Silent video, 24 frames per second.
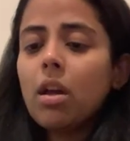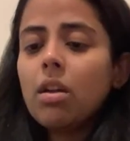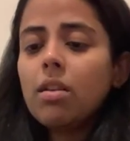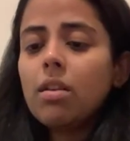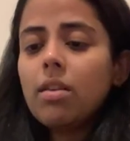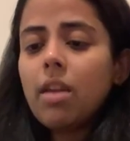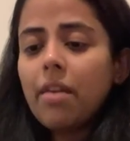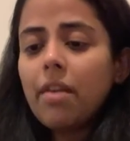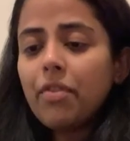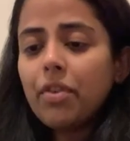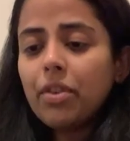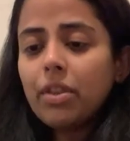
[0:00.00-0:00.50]

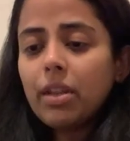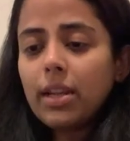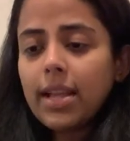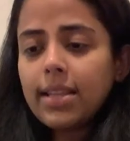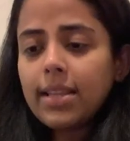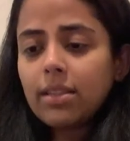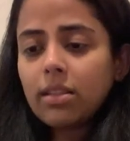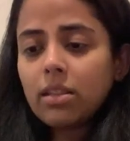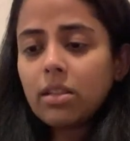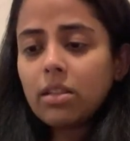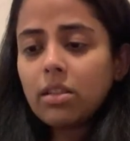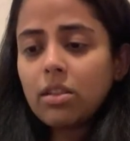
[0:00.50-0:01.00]

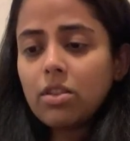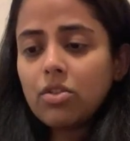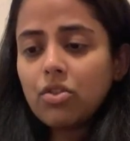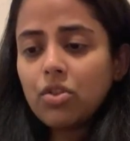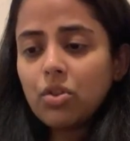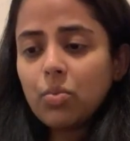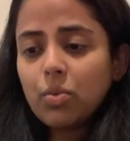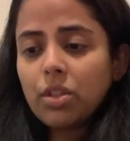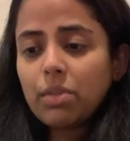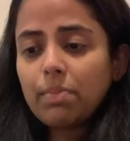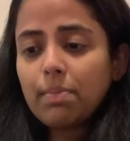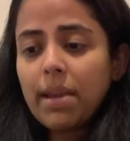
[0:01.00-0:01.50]
Nevertheless, the
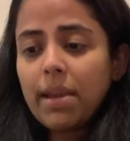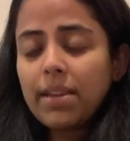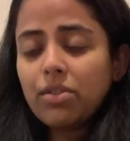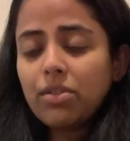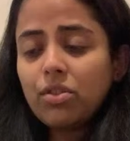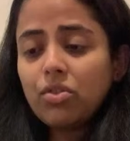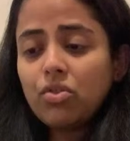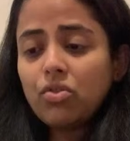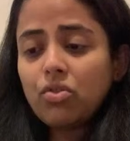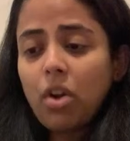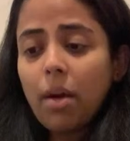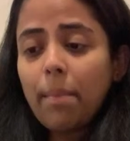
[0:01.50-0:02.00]
decision was made
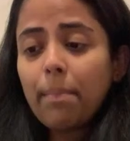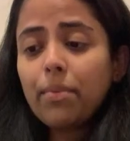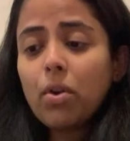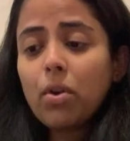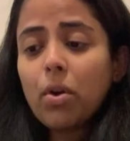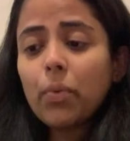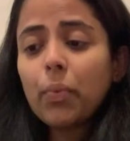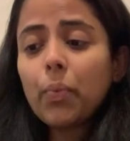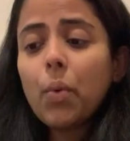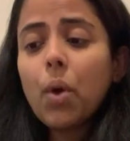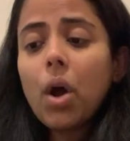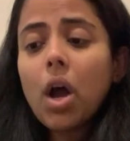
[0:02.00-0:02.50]
to drop
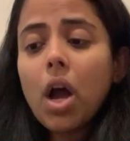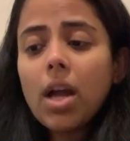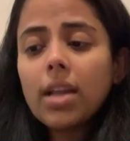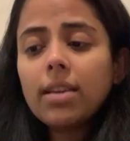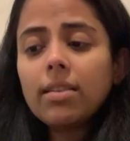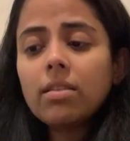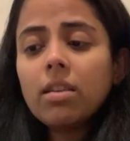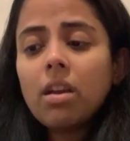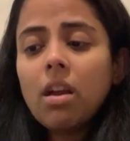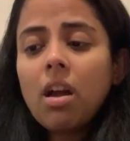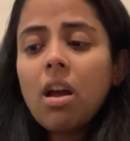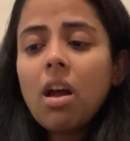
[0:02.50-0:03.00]
not
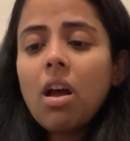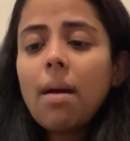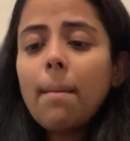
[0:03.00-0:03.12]
one,